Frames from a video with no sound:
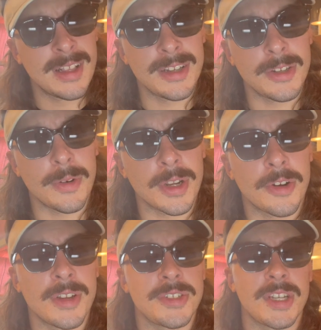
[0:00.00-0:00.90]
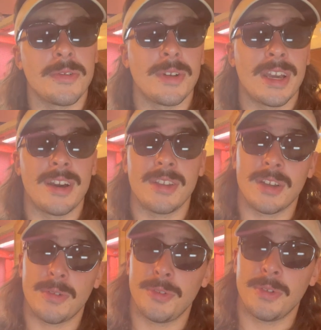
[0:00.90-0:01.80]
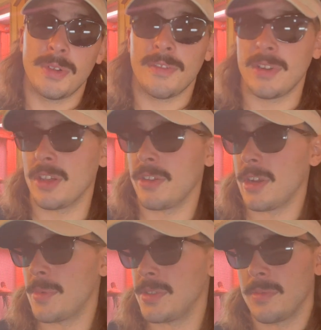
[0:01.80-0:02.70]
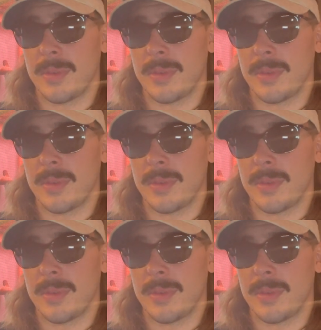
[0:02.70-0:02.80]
Don't want to cringe anyone out. You know, we'll do it every other episode.